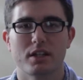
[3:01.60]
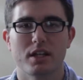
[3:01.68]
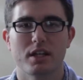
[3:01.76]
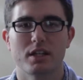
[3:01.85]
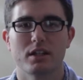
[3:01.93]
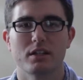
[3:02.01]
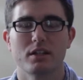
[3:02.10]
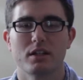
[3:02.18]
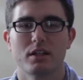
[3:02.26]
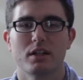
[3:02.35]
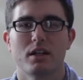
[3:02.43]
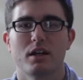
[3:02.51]
Canon.
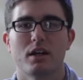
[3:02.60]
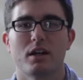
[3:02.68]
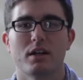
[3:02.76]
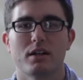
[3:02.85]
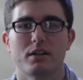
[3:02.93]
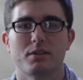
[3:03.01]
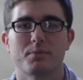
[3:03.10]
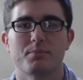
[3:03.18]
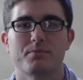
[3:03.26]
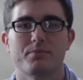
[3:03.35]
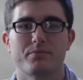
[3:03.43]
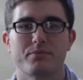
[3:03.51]

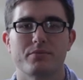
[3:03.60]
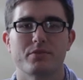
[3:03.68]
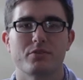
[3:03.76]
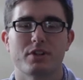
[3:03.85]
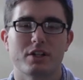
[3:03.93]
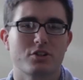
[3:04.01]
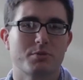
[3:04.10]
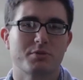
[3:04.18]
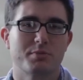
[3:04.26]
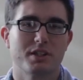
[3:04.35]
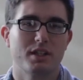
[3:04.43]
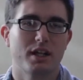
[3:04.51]
Um, flagship
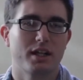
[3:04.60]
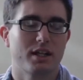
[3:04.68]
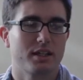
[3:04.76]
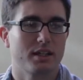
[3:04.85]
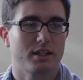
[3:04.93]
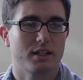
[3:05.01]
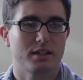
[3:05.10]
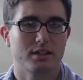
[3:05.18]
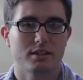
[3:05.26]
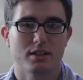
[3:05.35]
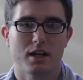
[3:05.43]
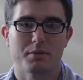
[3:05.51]
speedlight, I think at
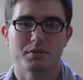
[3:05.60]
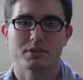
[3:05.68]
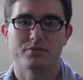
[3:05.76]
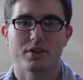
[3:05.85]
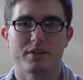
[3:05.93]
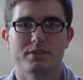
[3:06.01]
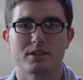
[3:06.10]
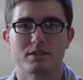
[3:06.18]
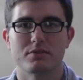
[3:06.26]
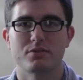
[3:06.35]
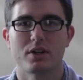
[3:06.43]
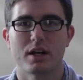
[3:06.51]
the time is the five
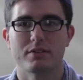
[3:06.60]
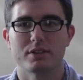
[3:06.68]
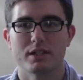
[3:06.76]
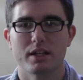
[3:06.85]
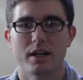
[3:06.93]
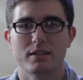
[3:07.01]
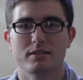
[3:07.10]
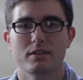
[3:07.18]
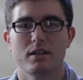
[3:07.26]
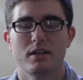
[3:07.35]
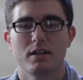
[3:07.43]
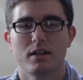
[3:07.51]
sixty-five E X,
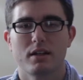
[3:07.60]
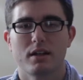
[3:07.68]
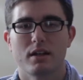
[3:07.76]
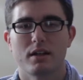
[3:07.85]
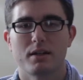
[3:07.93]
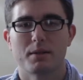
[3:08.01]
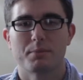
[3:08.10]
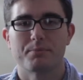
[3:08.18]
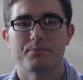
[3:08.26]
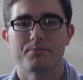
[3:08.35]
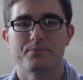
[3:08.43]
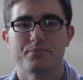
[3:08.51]

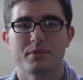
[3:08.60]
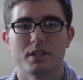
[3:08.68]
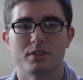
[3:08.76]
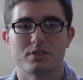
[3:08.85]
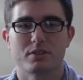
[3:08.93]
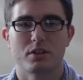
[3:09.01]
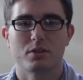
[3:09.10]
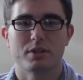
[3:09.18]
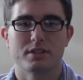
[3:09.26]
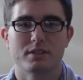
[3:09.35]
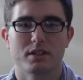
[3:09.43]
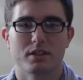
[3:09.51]
um, and so
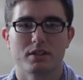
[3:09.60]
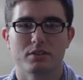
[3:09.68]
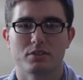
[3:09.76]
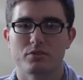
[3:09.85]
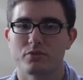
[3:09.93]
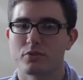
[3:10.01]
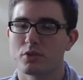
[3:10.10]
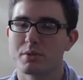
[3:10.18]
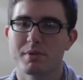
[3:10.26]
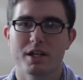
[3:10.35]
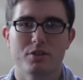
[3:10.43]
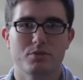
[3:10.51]
it's a fully
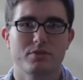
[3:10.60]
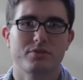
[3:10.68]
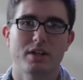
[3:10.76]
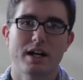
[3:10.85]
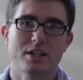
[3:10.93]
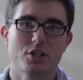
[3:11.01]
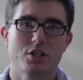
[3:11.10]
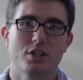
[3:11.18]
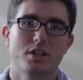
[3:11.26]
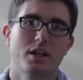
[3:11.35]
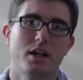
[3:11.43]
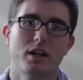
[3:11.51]
manual flash,
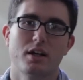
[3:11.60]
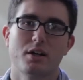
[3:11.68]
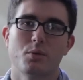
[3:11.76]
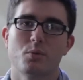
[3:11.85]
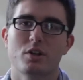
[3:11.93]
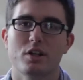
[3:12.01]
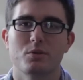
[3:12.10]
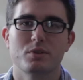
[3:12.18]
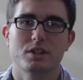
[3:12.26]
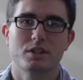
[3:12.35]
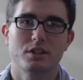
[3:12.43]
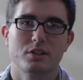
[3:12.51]
uh, working
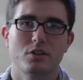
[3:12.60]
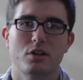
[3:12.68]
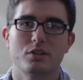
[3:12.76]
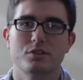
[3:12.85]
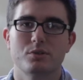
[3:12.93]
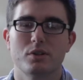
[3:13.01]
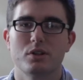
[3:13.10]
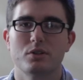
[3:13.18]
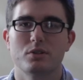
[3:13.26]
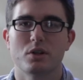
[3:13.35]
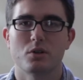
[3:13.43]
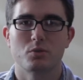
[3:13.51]
with the
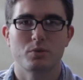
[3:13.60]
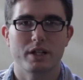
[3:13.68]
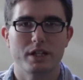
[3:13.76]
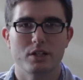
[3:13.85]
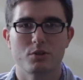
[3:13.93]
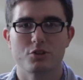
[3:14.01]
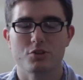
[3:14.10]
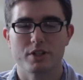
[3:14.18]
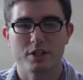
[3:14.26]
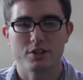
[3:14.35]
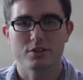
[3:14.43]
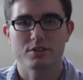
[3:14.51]
Yongnuo radio
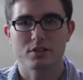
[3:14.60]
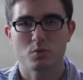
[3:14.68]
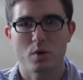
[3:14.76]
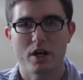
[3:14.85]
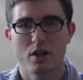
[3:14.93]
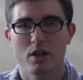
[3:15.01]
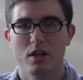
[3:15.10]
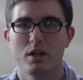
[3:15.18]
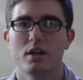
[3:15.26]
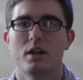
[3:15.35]
triggers as well.